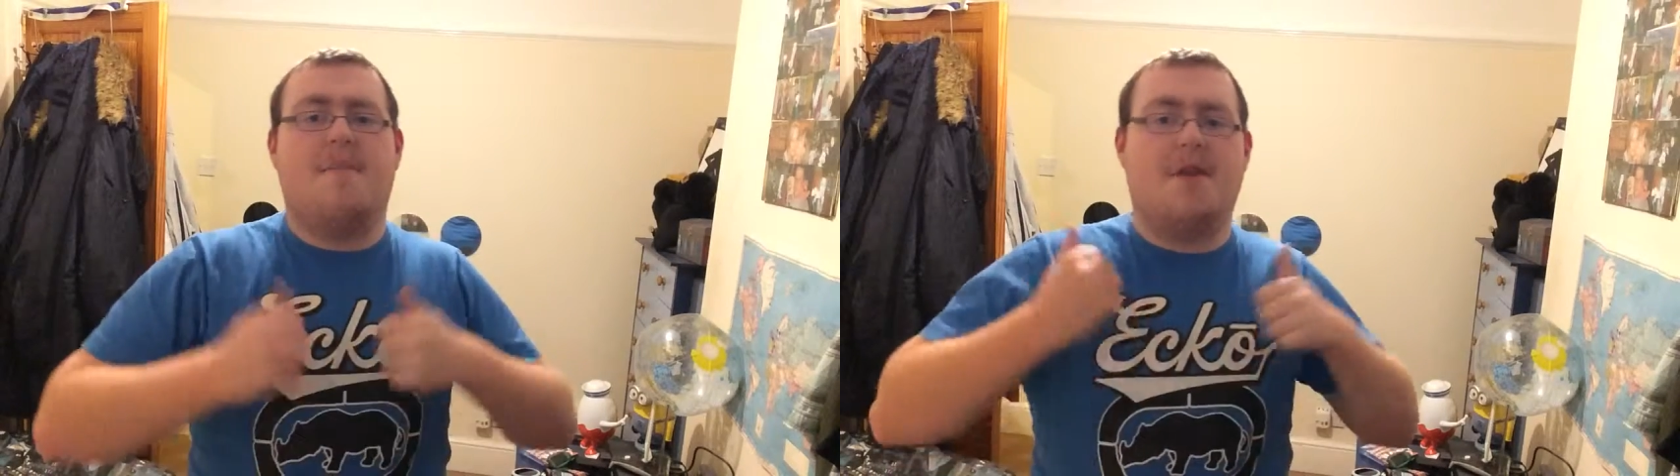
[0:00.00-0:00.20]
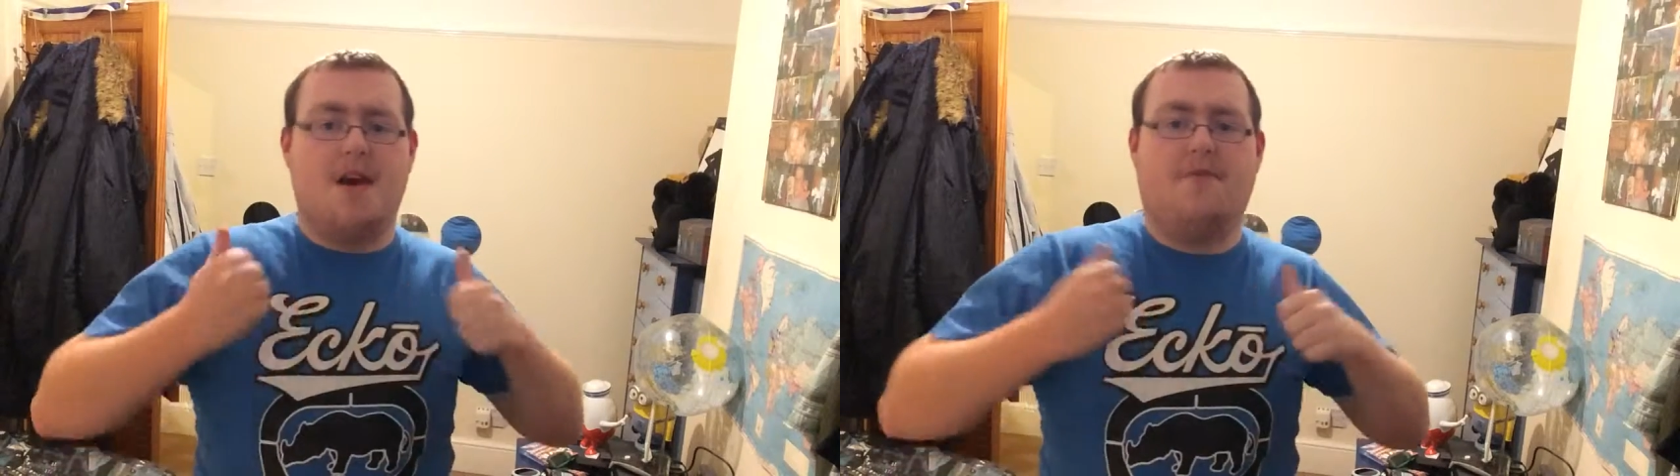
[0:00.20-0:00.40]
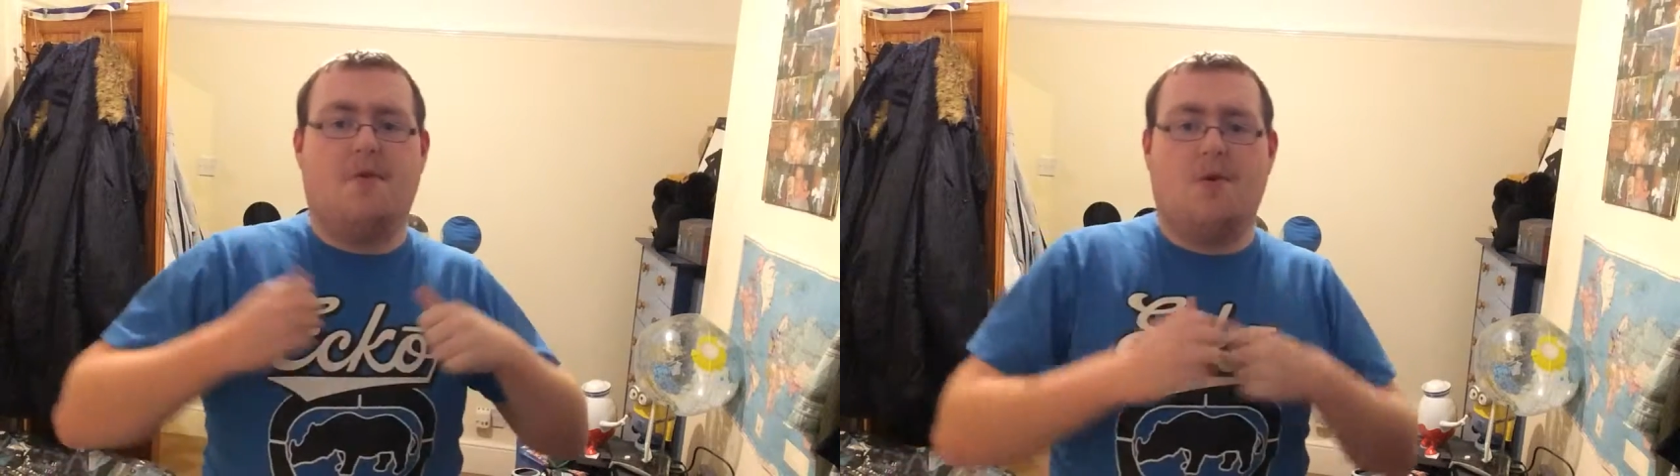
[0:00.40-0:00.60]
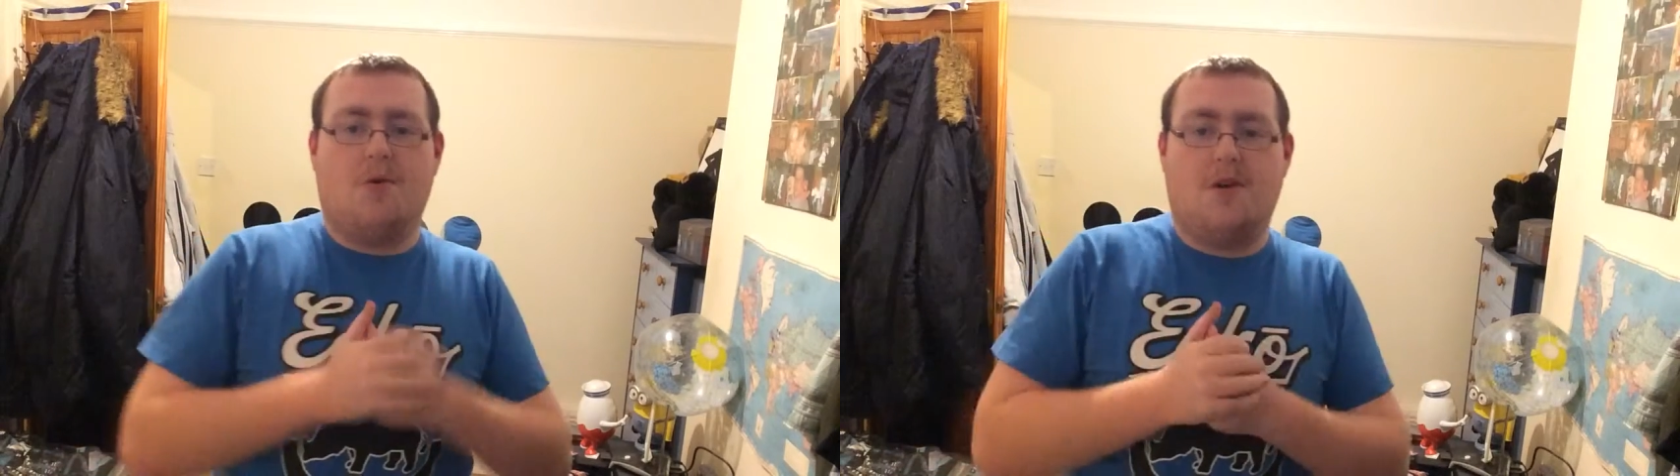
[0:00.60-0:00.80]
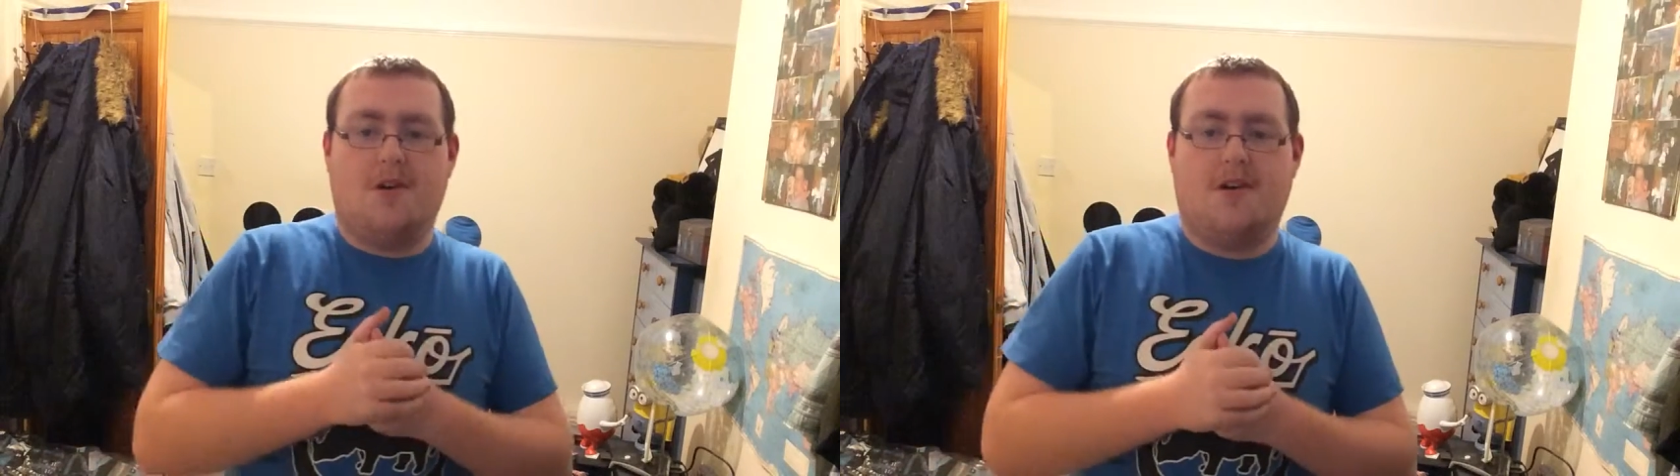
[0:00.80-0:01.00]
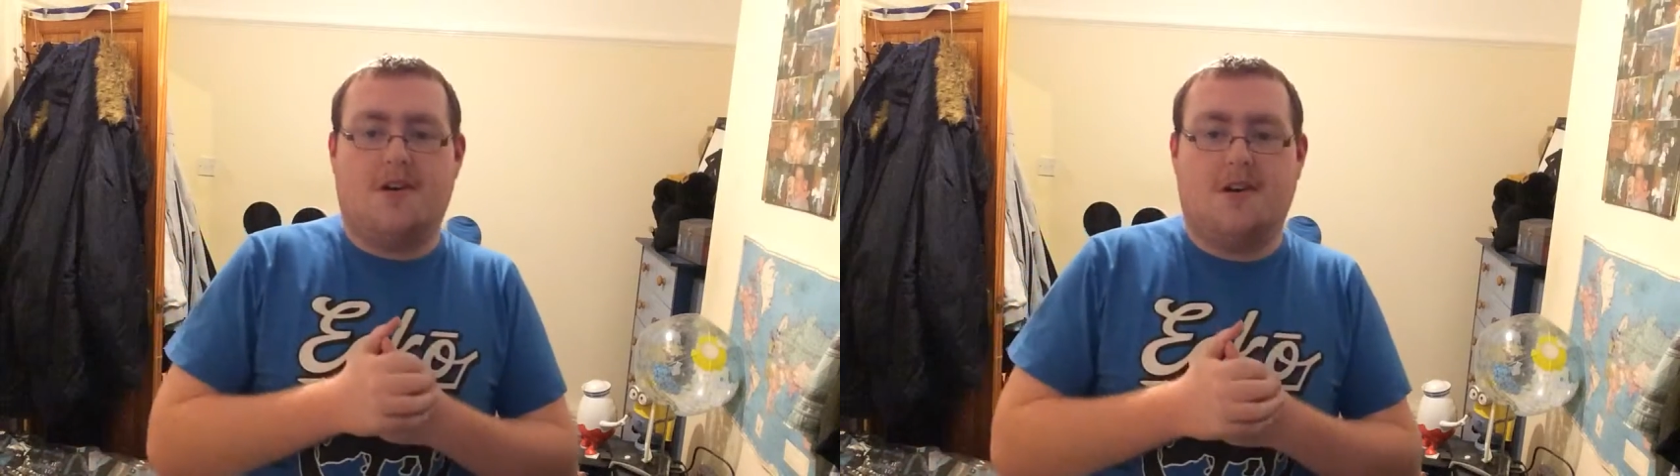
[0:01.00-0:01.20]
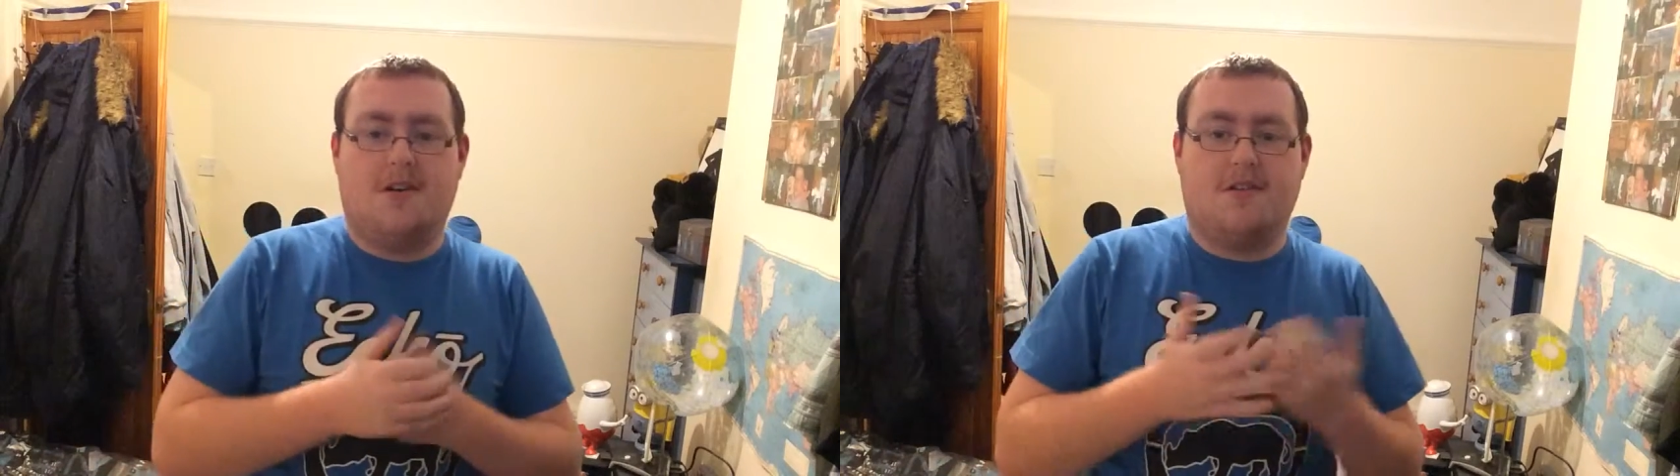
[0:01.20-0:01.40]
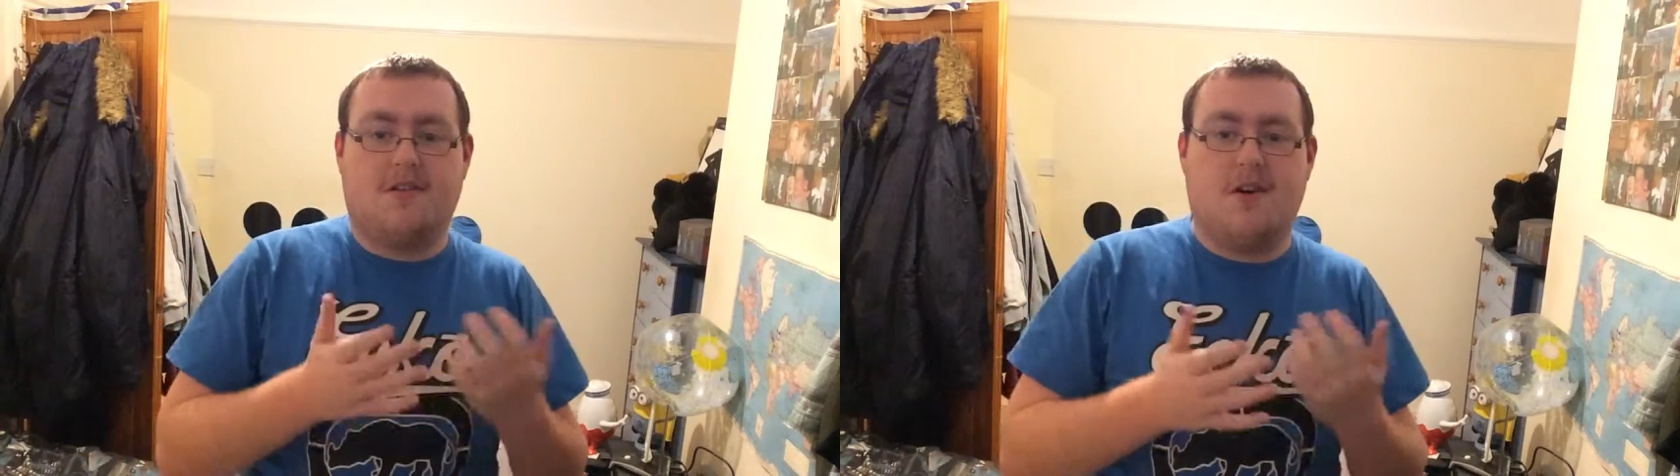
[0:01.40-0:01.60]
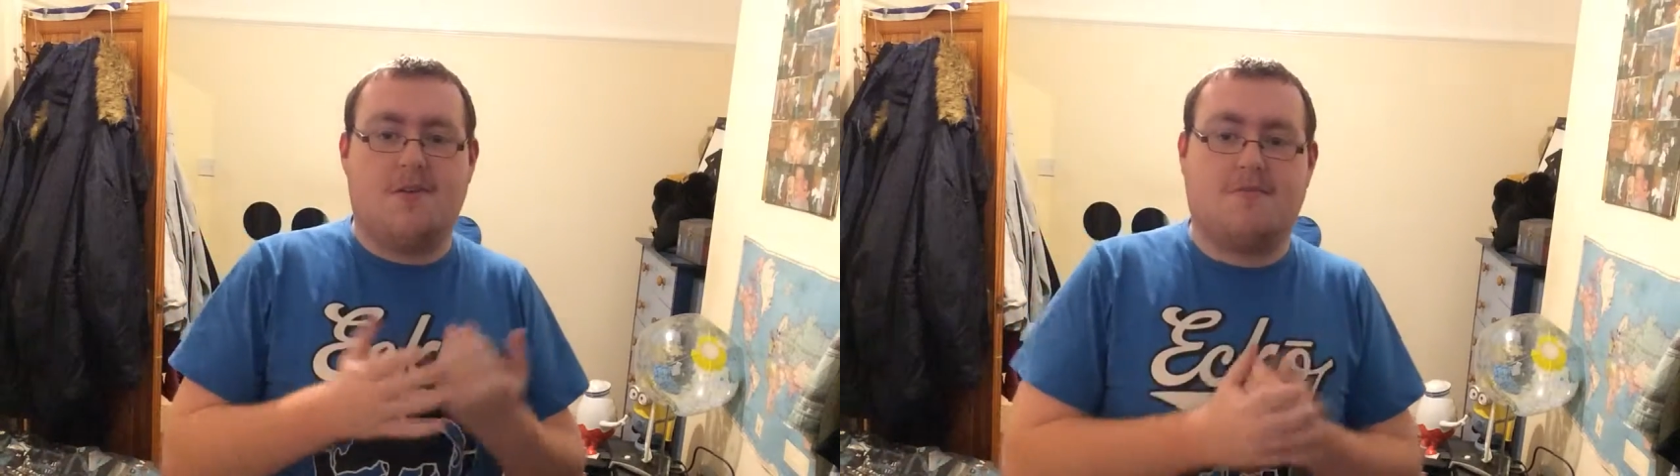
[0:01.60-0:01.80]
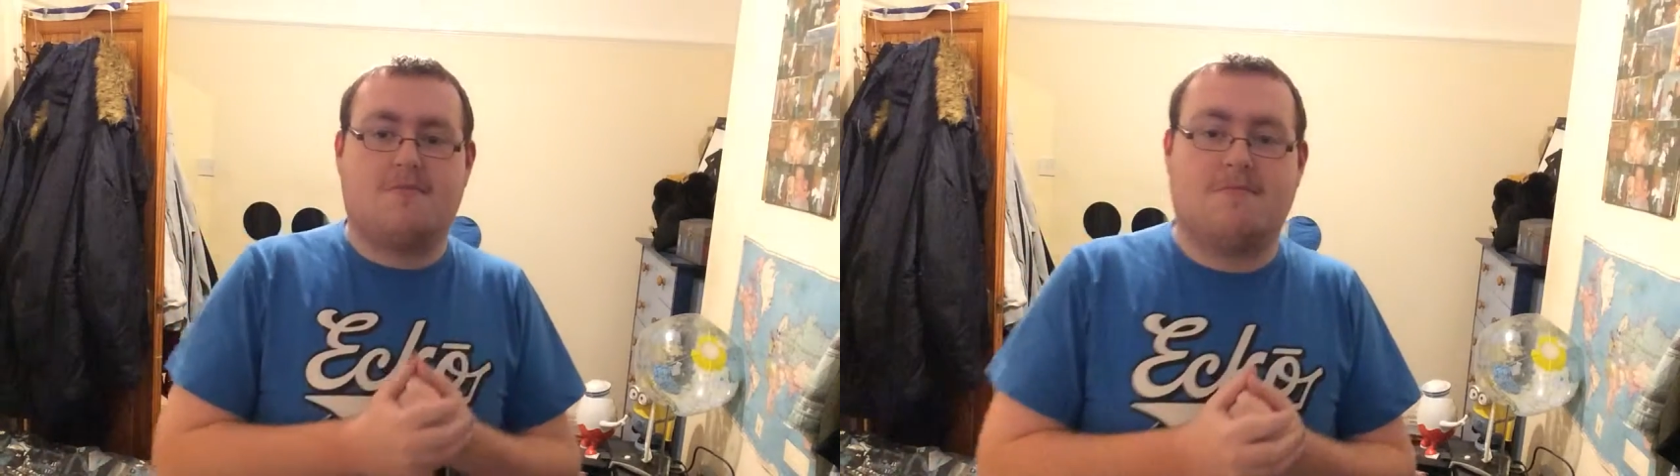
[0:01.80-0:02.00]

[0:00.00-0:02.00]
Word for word: bit of all. So.